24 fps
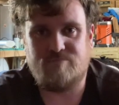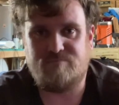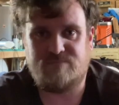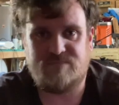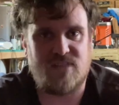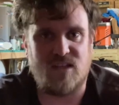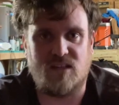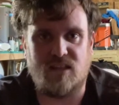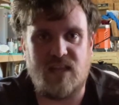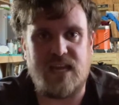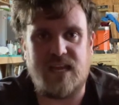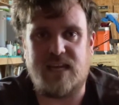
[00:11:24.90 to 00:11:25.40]

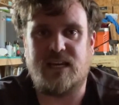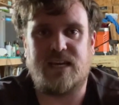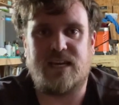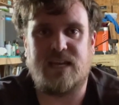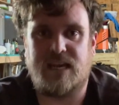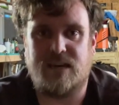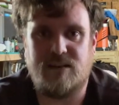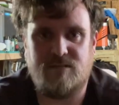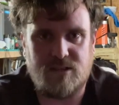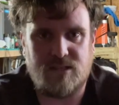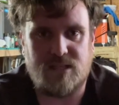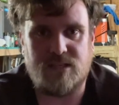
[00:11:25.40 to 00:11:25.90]
deleted
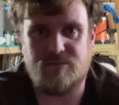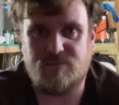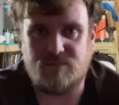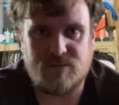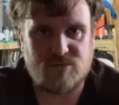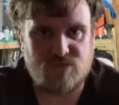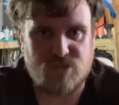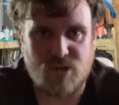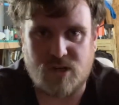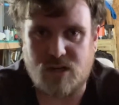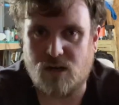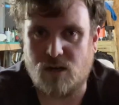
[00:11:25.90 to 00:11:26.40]
it.
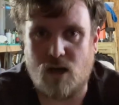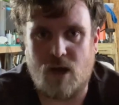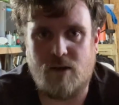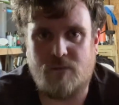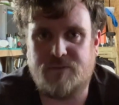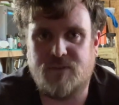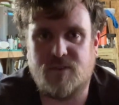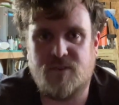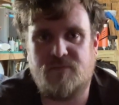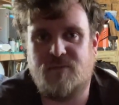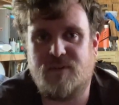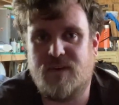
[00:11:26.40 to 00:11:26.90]
It took it off
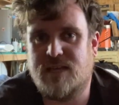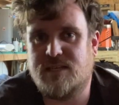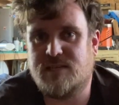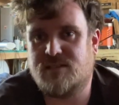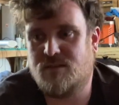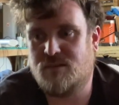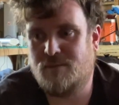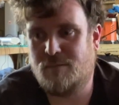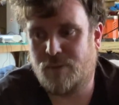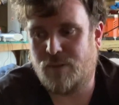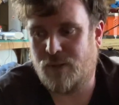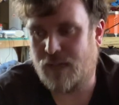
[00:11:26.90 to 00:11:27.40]
of the face
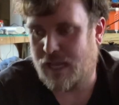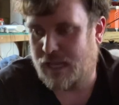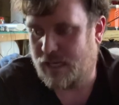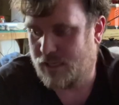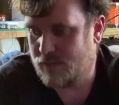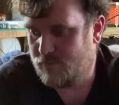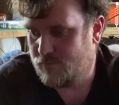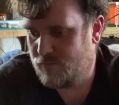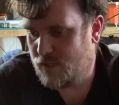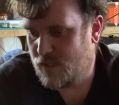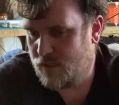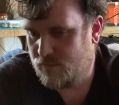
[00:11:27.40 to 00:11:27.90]
of the
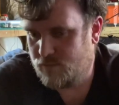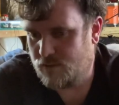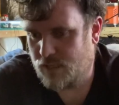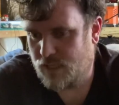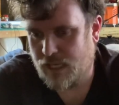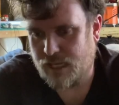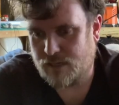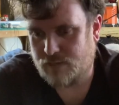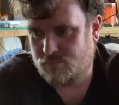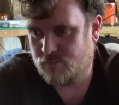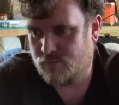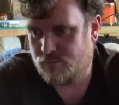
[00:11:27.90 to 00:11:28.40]
planet.
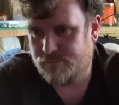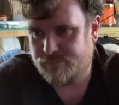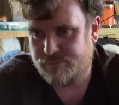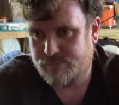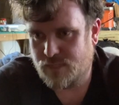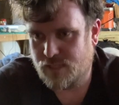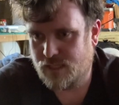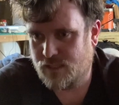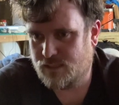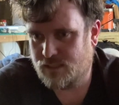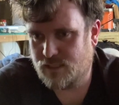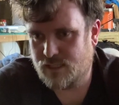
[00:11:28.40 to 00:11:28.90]
And
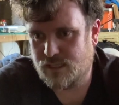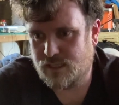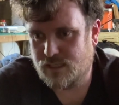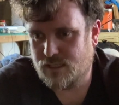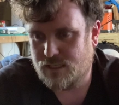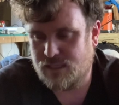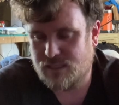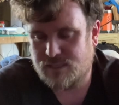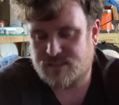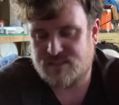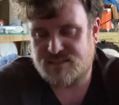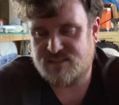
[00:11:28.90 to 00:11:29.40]

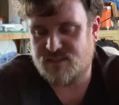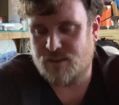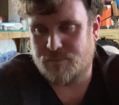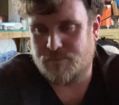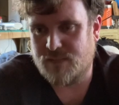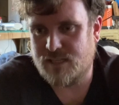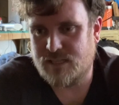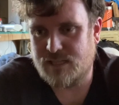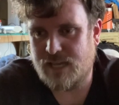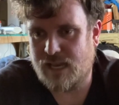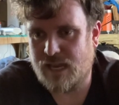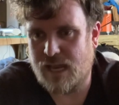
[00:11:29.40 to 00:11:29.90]
it's
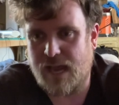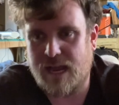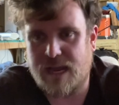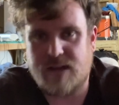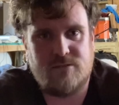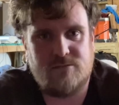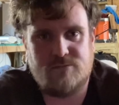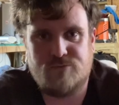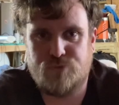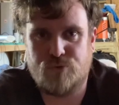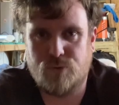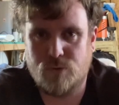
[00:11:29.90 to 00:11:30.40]
something that I
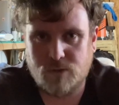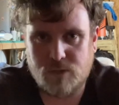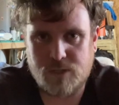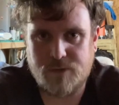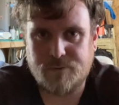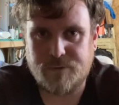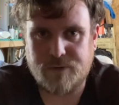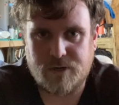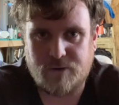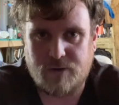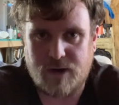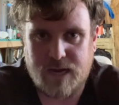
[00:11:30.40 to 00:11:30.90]
truly
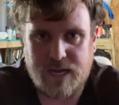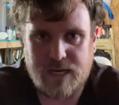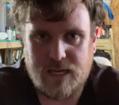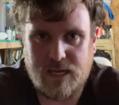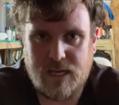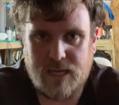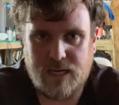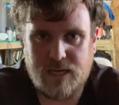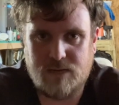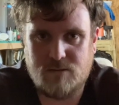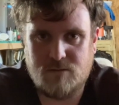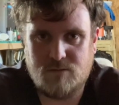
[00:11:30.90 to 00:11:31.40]
regret.
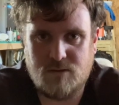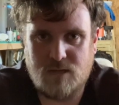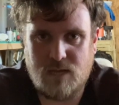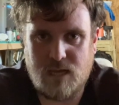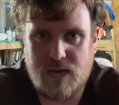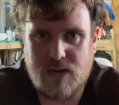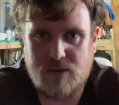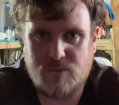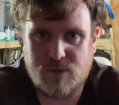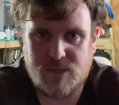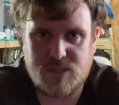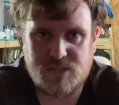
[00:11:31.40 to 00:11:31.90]
And
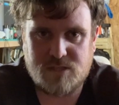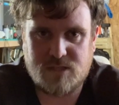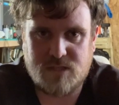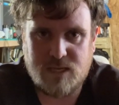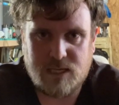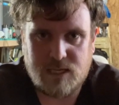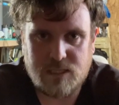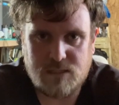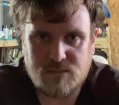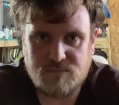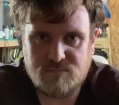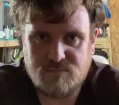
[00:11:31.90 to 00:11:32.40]
I wish
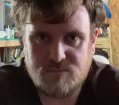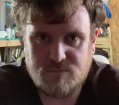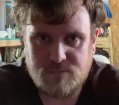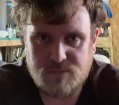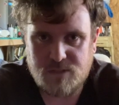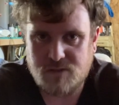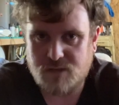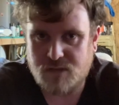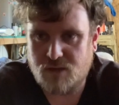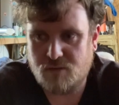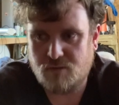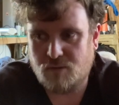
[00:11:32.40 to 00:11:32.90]
that,
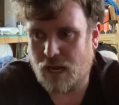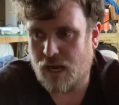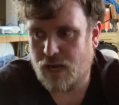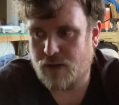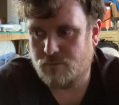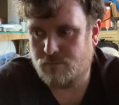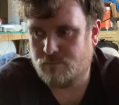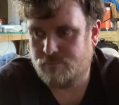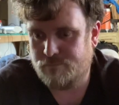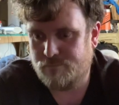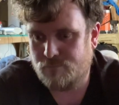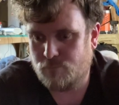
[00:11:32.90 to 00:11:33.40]
you know,
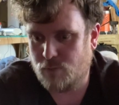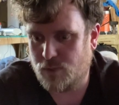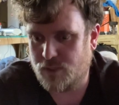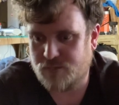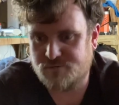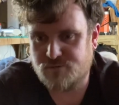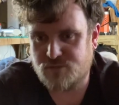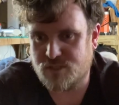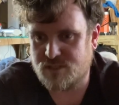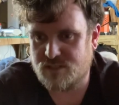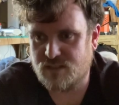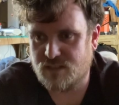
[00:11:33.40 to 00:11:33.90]
I would
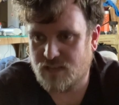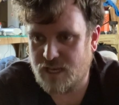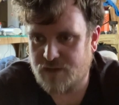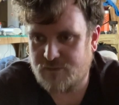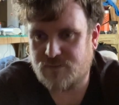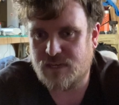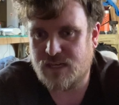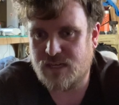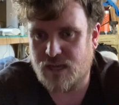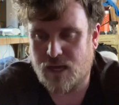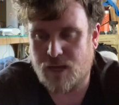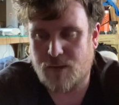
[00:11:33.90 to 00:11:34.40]
have just
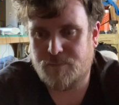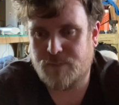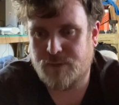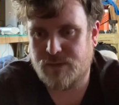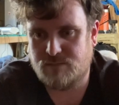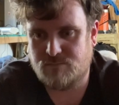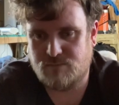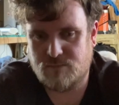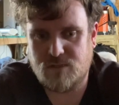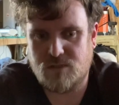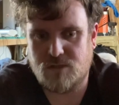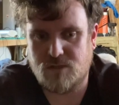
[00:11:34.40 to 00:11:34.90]
left it up
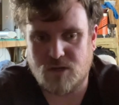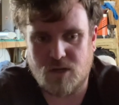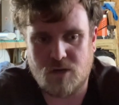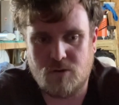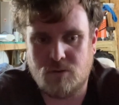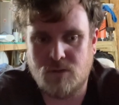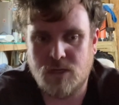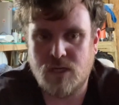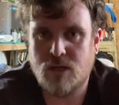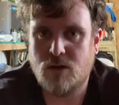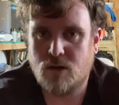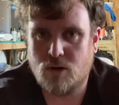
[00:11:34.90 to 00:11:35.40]
and, you
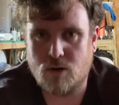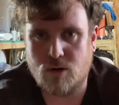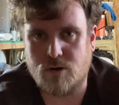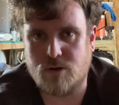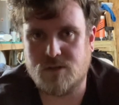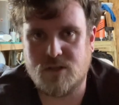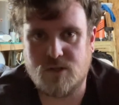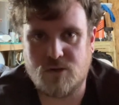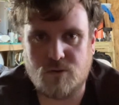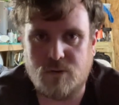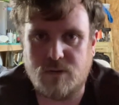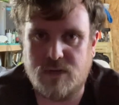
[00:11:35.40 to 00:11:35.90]
know,
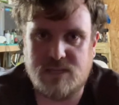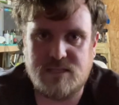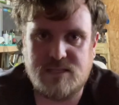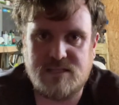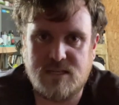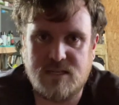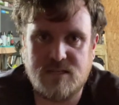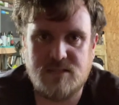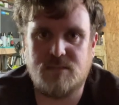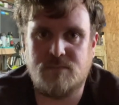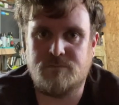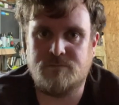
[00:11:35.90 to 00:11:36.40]
heard the
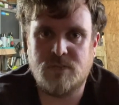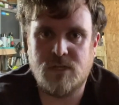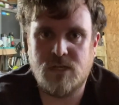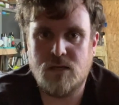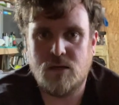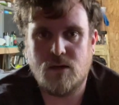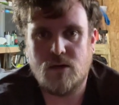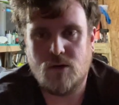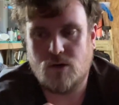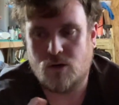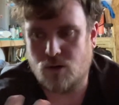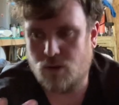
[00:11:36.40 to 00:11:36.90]
criticism,
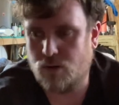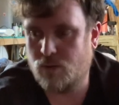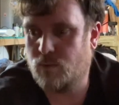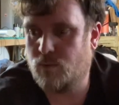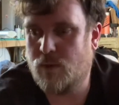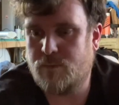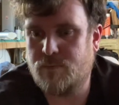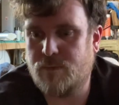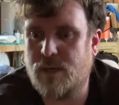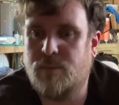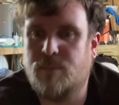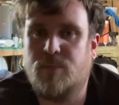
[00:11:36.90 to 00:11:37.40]
heard
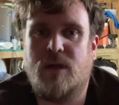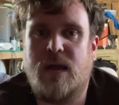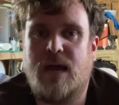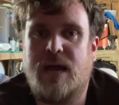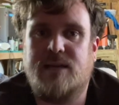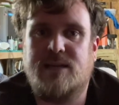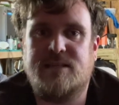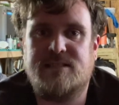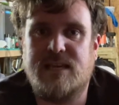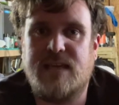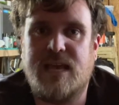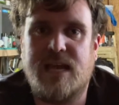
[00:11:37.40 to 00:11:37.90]
what people had
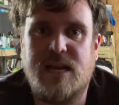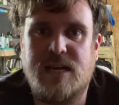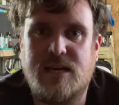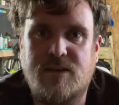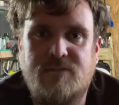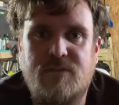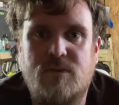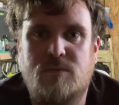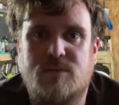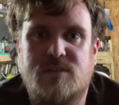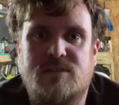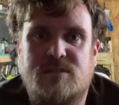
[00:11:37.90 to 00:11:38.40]
to say. And
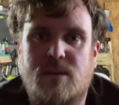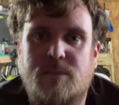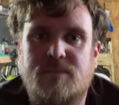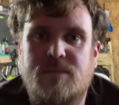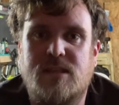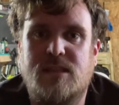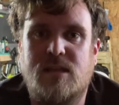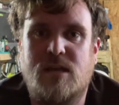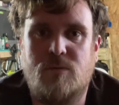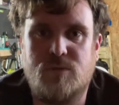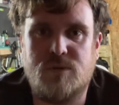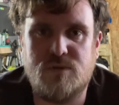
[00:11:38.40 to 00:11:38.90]
if it was
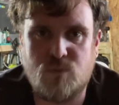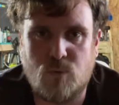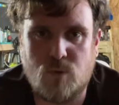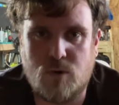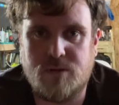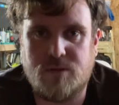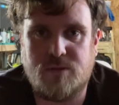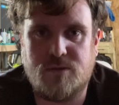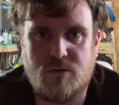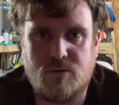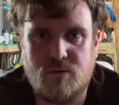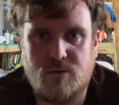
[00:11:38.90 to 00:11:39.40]
something that was
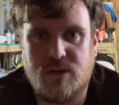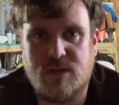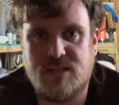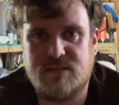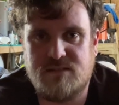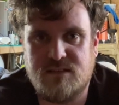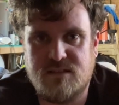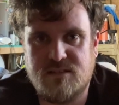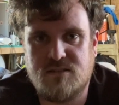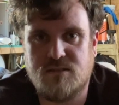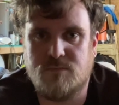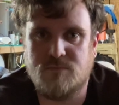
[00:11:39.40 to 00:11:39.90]
worth the
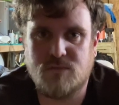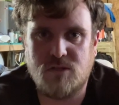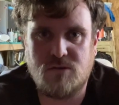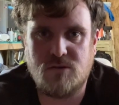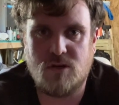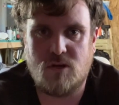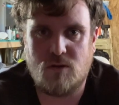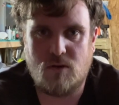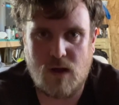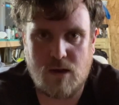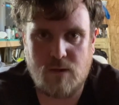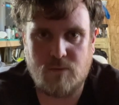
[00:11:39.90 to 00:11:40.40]
criticism, you
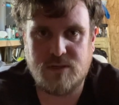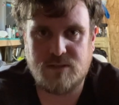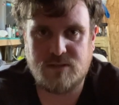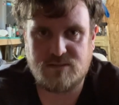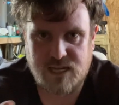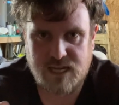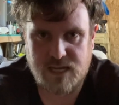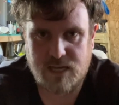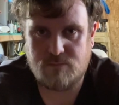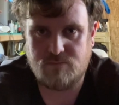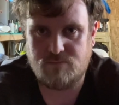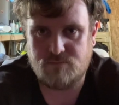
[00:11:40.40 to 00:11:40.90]
know, I would
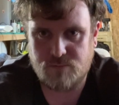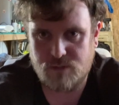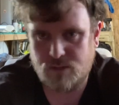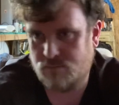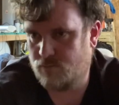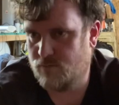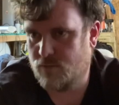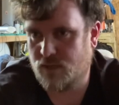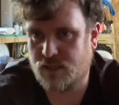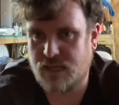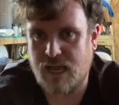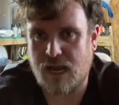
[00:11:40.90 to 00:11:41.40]
take
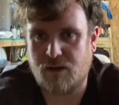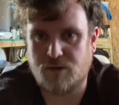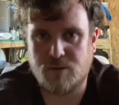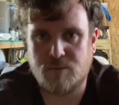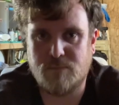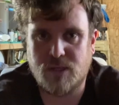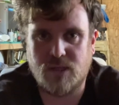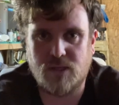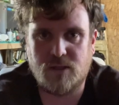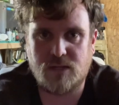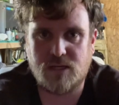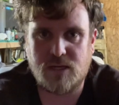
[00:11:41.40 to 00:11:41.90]

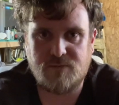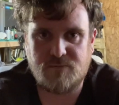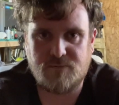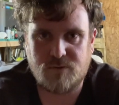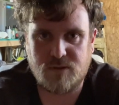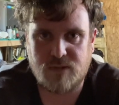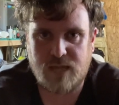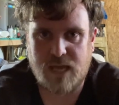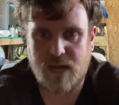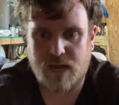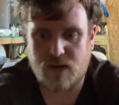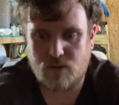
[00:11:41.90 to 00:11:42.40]
accountability for
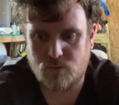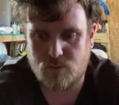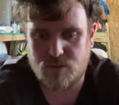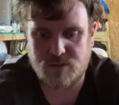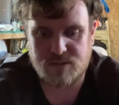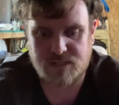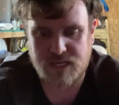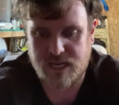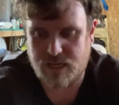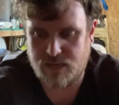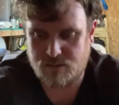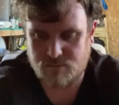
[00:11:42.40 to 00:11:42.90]
that or
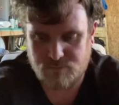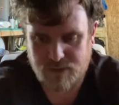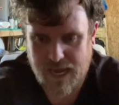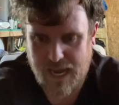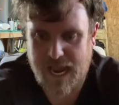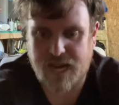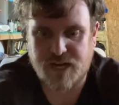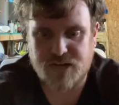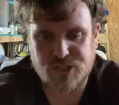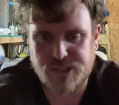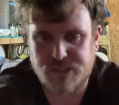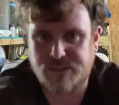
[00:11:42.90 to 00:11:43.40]
take
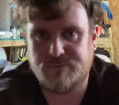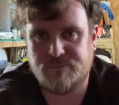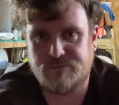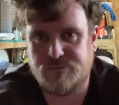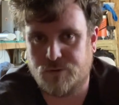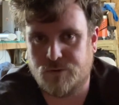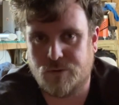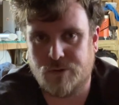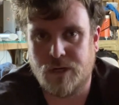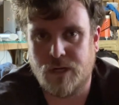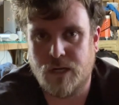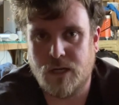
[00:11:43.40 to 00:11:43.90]
action
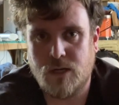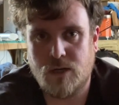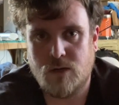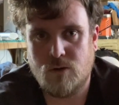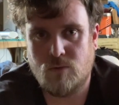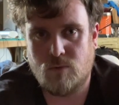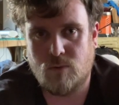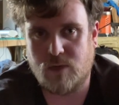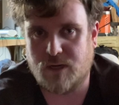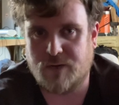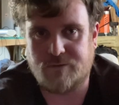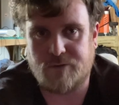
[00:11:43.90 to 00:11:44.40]
for
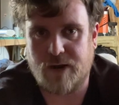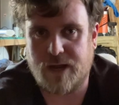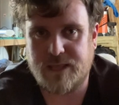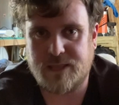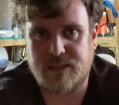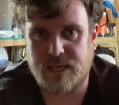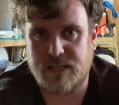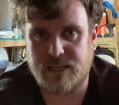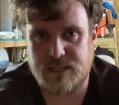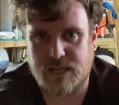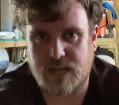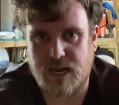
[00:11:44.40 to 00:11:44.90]
whatever I
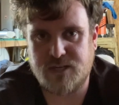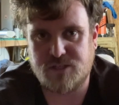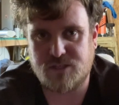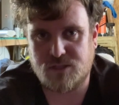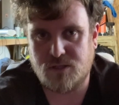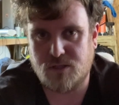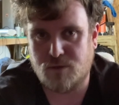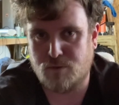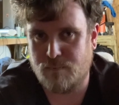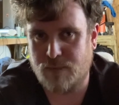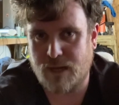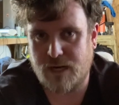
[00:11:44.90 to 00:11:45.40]
think that I should
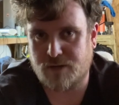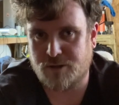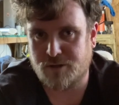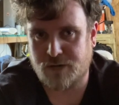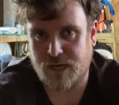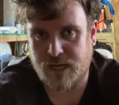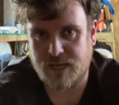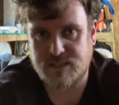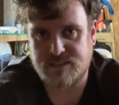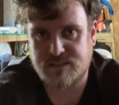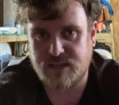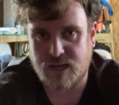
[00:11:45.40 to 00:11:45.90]
do better
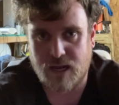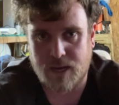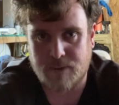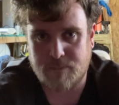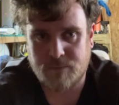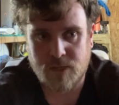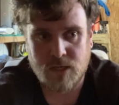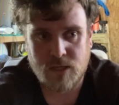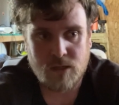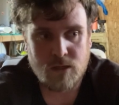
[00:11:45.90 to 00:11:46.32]
next time.